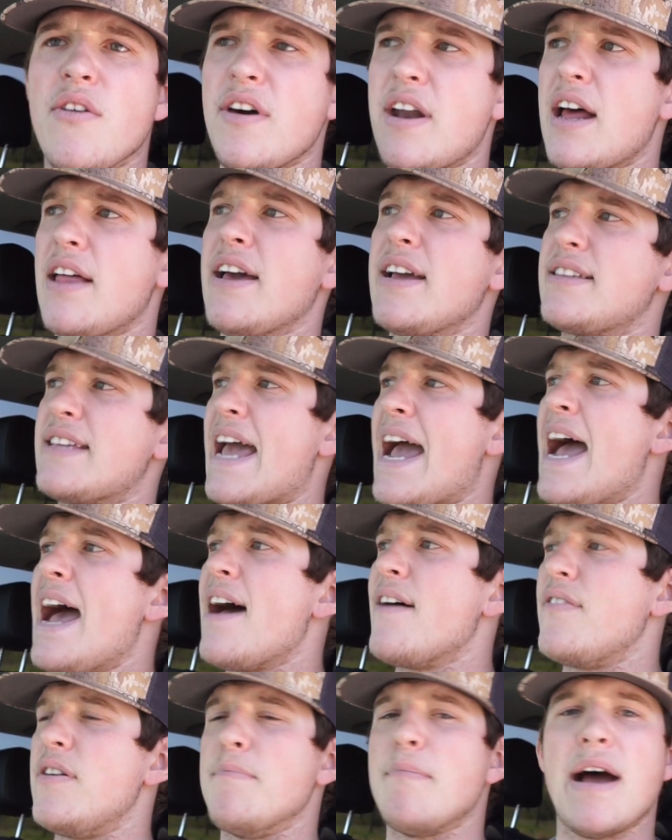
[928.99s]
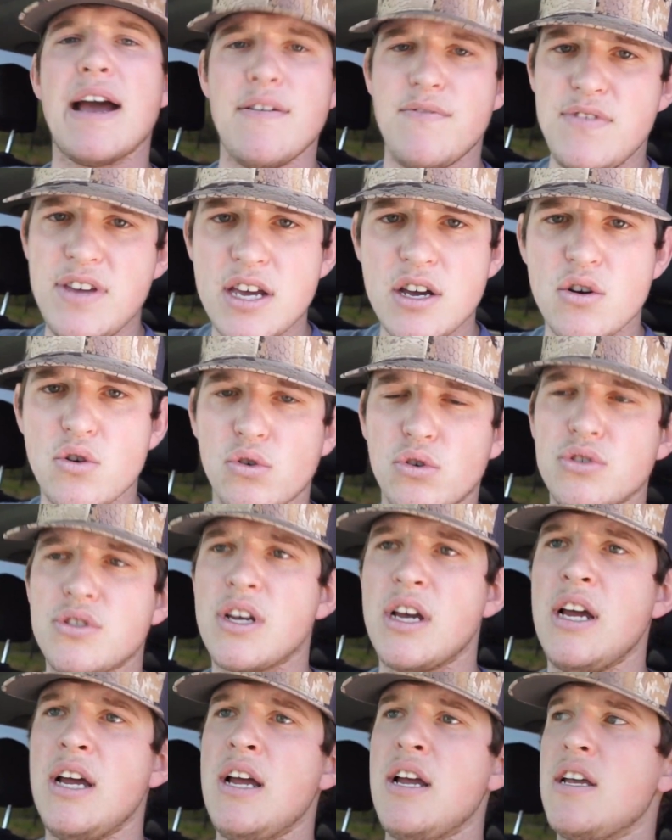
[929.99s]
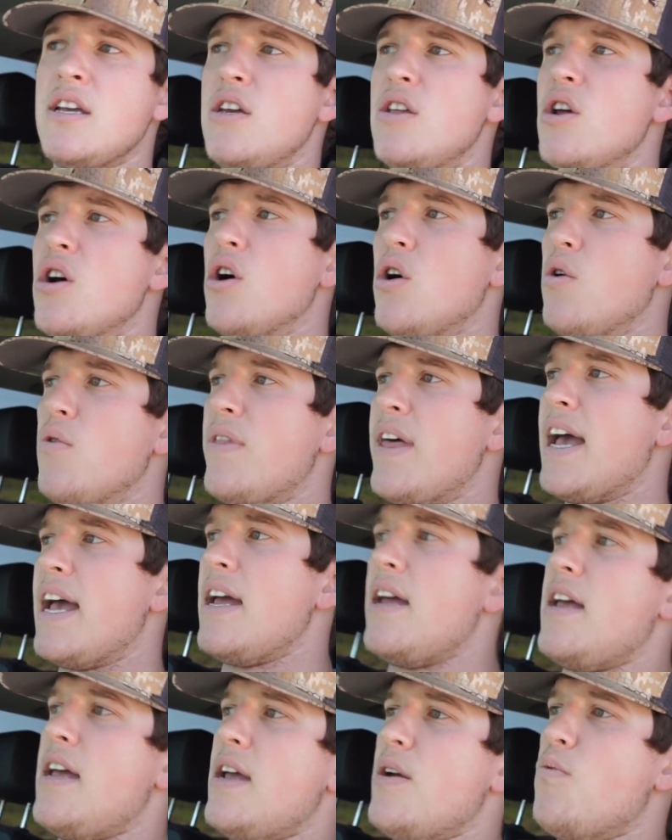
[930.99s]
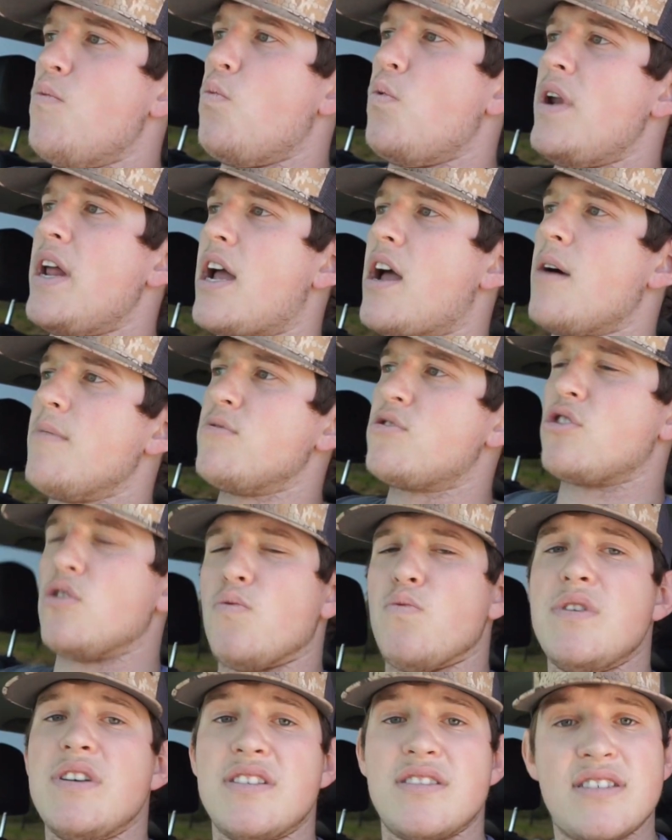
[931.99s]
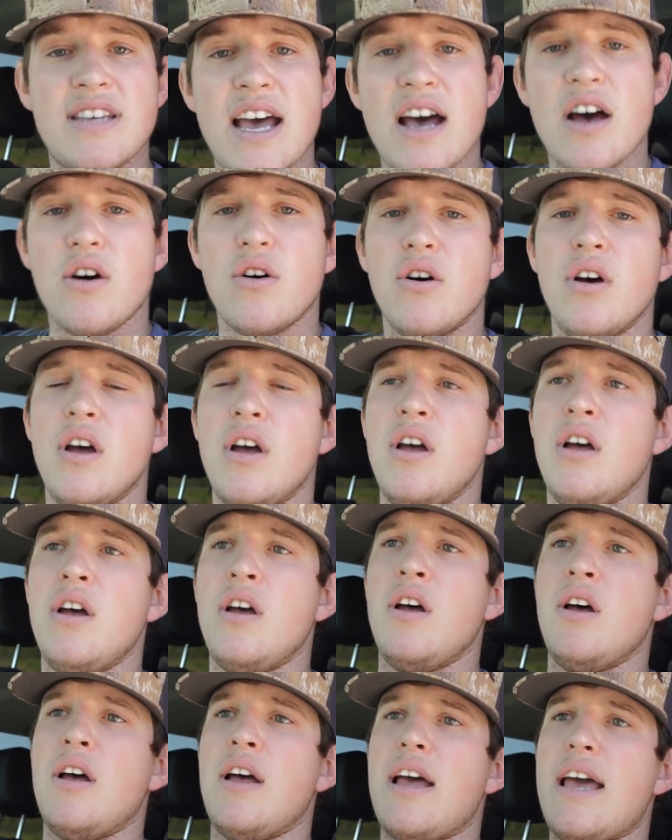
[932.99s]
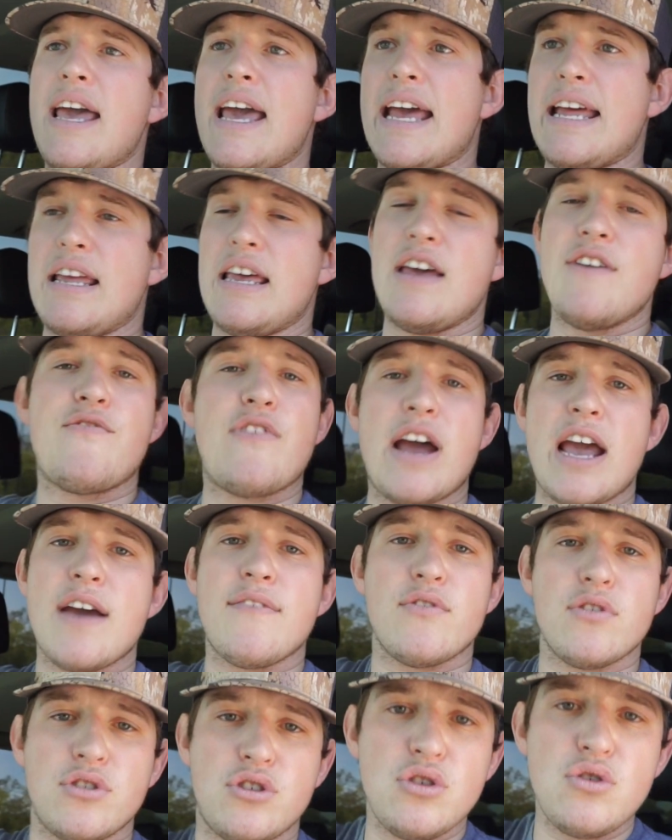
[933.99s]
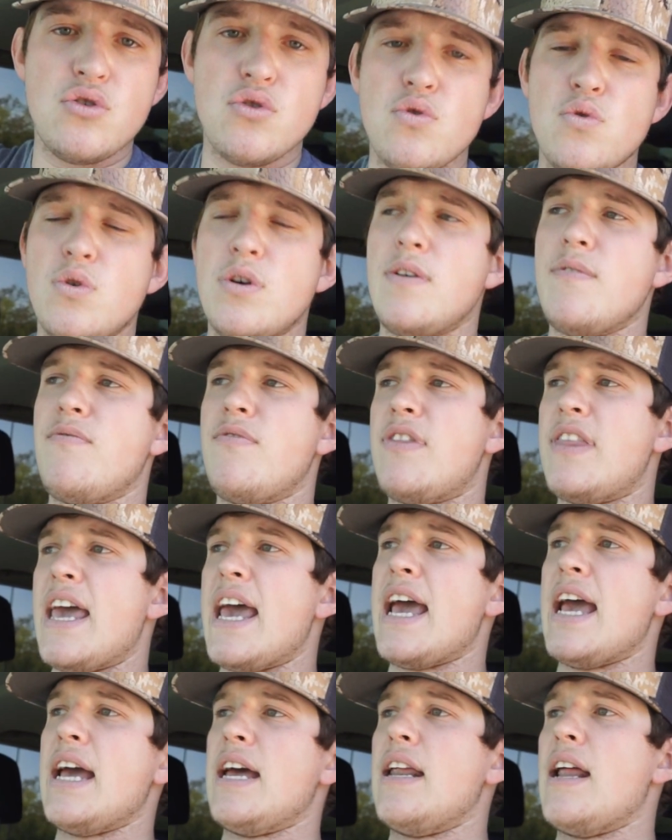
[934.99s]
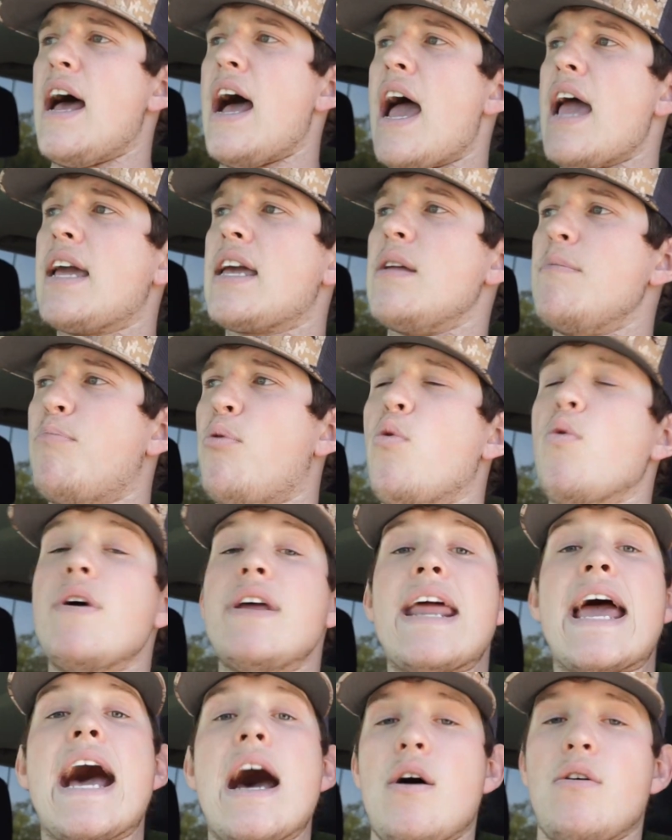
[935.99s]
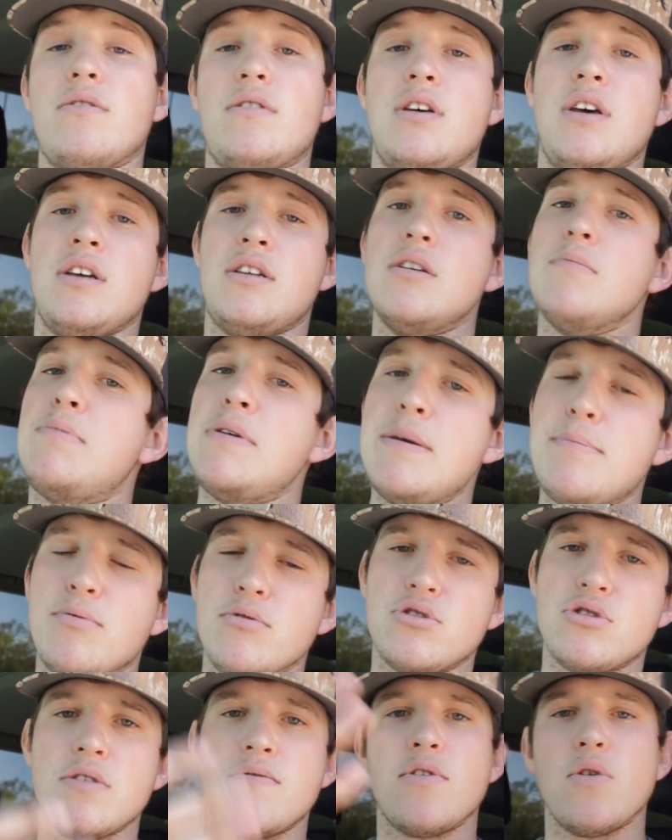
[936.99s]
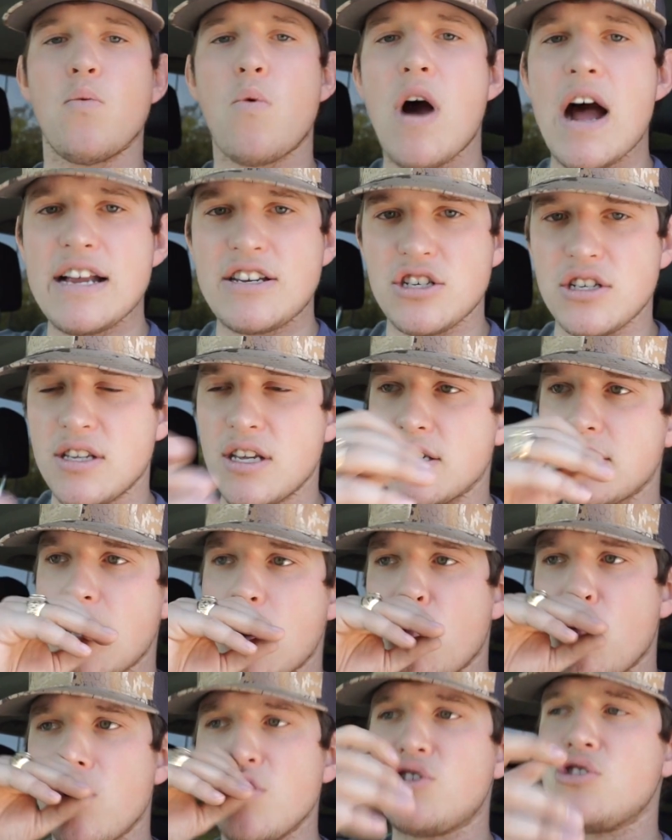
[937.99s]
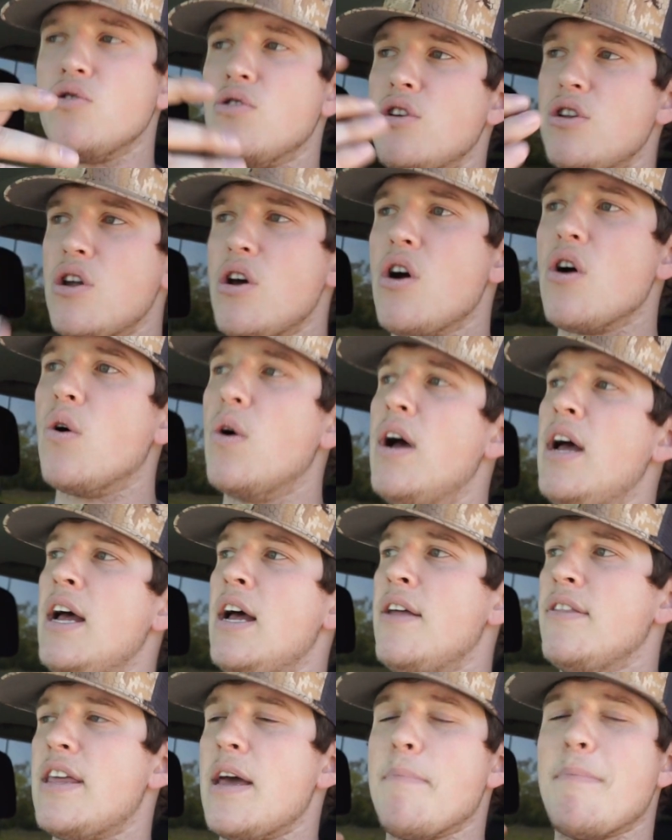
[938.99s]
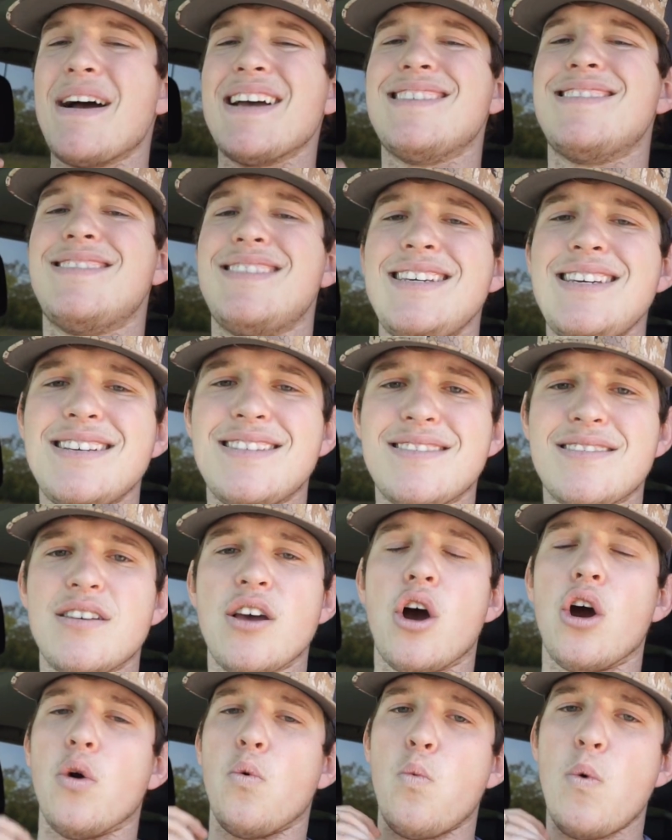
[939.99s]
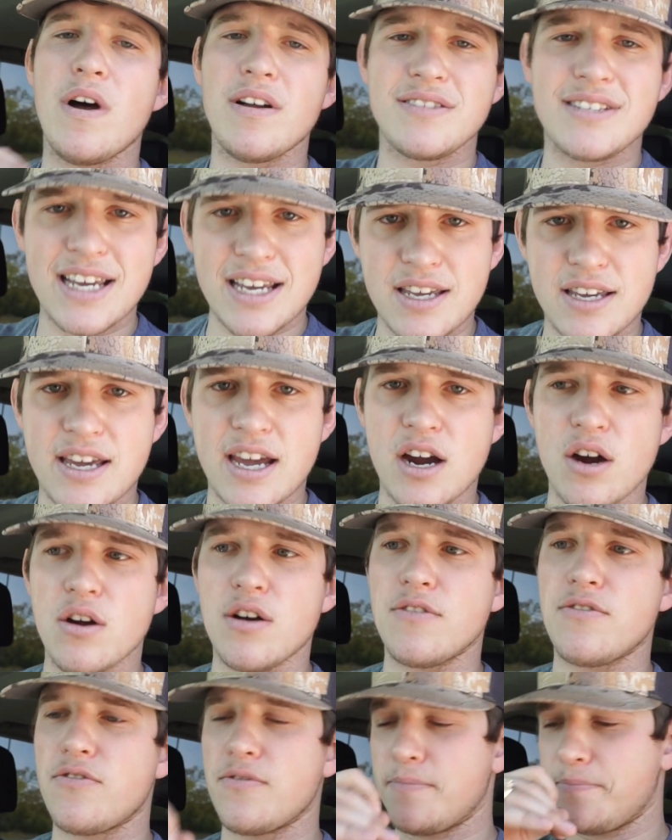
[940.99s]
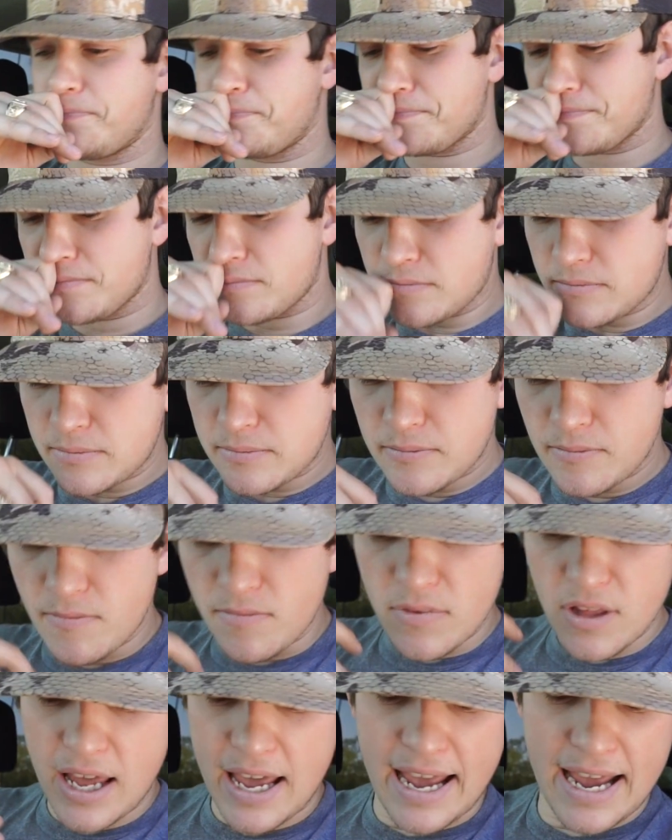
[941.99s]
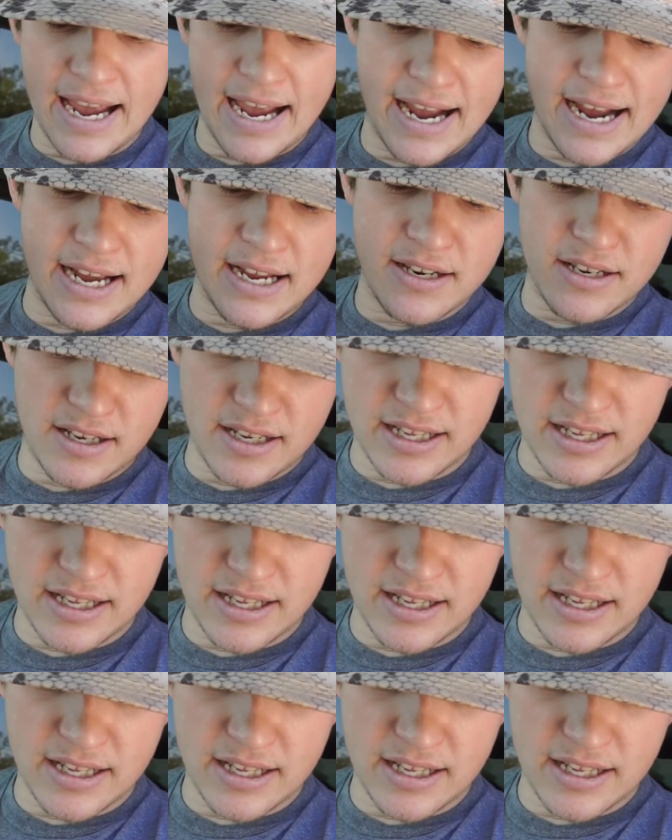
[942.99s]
that I like to have in my vehicles, you know, that when it comes to resell, if I ever do, that I can point out to people. So if you're watching this, I want you to know that my seats are well taken care of, and